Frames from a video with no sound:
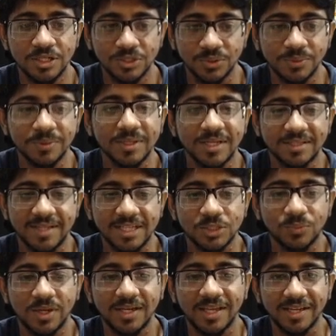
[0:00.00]
So
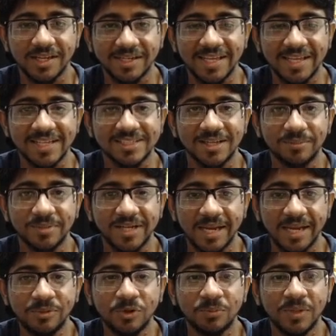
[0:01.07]
that's why like it takes some
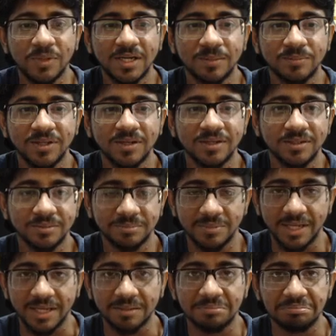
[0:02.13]
time to build up the
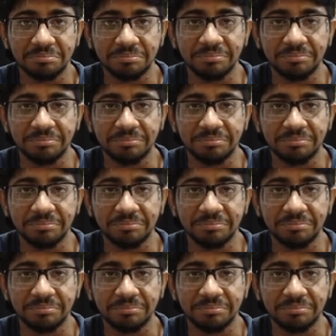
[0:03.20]
like